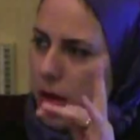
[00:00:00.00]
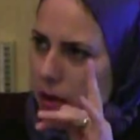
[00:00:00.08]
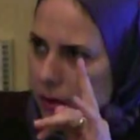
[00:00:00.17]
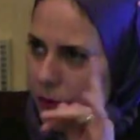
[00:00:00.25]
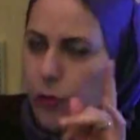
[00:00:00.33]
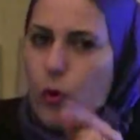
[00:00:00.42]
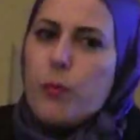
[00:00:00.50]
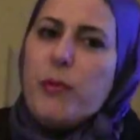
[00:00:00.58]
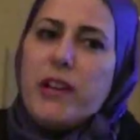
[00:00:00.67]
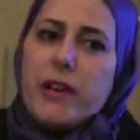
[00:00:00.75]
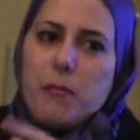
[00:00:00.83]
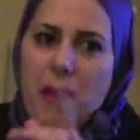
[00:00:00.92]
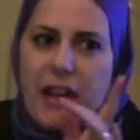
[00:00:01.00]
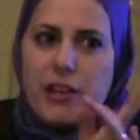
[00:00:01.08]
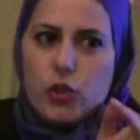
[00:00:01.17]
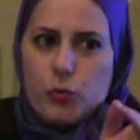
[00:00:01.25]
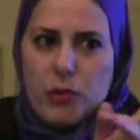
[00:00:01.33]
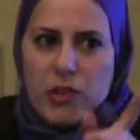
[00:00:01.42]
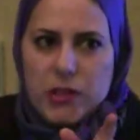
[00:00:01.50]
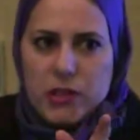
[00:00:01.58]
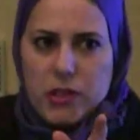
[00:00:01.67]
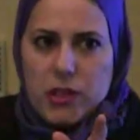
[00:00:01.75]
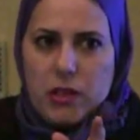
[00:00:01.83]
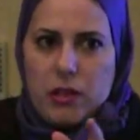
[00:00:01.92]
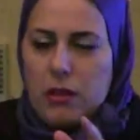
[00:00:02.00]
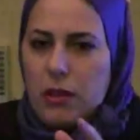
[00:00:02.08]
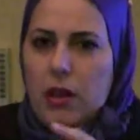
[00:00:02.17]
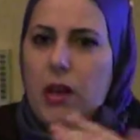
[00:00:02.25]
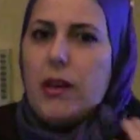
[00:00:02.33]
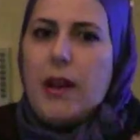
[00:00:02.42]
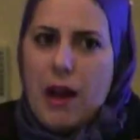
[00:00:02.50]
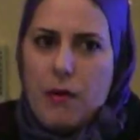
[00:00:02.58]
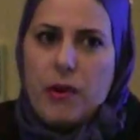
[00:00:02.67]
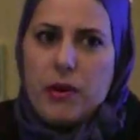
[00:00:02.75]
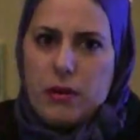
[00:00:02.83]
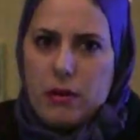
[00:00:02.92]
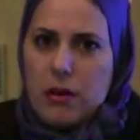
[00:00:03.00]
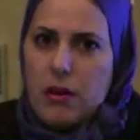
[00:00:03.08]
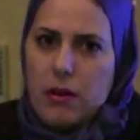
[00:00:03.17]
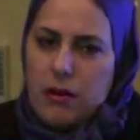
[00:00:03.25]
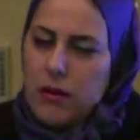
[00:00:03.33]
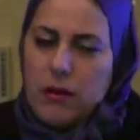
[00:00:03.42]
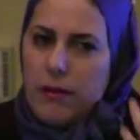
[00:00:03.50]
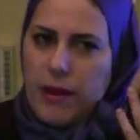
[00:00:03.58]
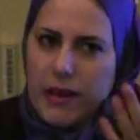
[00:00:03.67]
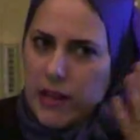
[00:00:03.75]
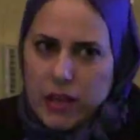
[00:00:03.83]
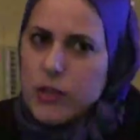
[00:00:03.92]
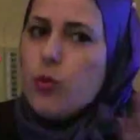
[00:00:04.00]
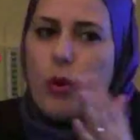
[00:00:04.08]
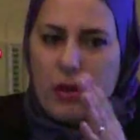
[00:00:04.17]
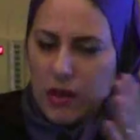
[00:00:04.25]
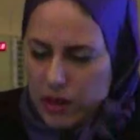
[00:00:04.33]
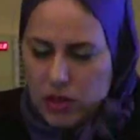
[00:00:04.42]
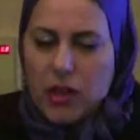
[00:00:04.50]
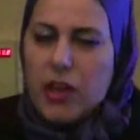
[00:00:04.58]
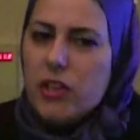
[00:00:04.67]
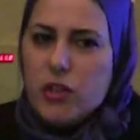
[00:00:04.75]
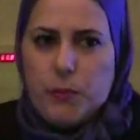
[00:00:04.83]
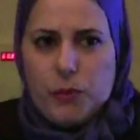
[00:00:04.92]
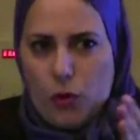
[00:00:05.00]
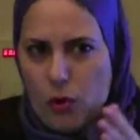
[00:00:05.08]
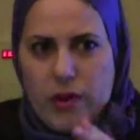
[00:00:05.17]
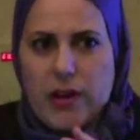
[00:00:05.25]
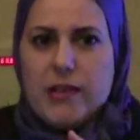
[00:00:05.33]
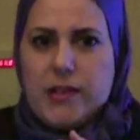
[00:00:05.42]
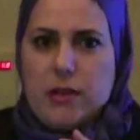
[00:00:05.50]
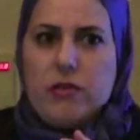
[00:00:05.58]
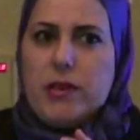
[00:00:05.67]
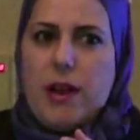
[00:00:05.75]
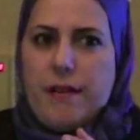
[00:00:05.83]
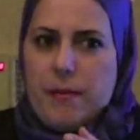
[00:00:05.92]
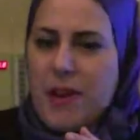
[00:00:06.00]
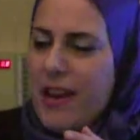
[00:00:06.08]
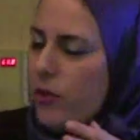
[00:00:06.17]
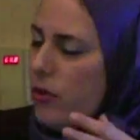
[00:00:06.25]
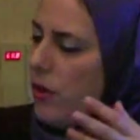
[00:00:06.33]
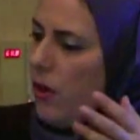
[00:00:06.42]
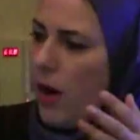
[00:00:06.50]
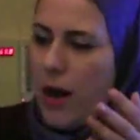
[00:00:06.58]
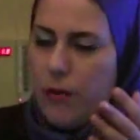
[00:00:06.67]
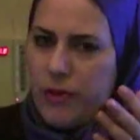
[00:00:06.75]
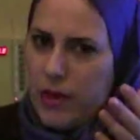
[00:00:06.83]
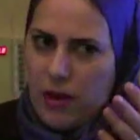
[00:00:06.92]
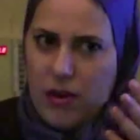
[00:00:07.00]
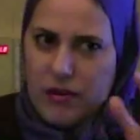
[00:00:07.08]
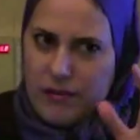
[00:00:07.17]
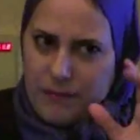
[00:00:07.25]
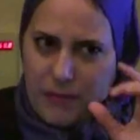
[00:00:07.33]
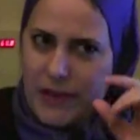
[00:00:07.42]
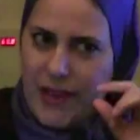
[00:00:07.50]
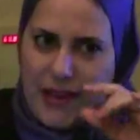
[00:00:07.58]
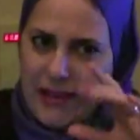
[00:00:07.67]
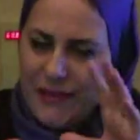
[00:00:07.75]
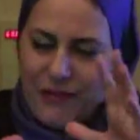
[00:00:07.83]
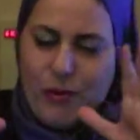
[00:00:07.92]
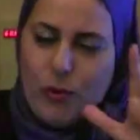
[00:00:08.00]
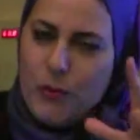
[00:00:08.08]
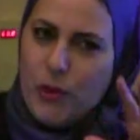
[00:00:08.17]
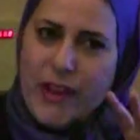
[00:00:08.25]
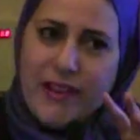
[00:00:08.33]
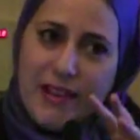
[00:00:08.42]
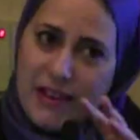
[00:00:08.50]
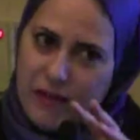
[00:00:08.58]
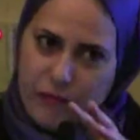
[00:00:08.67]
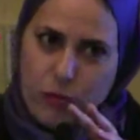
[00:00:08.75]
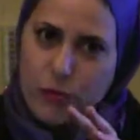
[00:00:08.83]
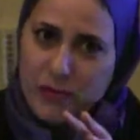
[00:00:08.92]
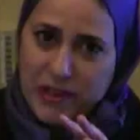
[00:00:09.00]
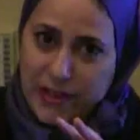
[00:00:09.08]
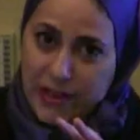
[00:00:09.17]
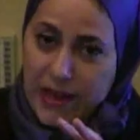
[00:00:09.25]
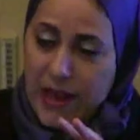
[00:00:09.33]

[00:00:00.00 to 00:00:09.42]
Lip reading: formulary management in our in Egypt or in Saudi Arabia. I don't know how they are formulating the formulary.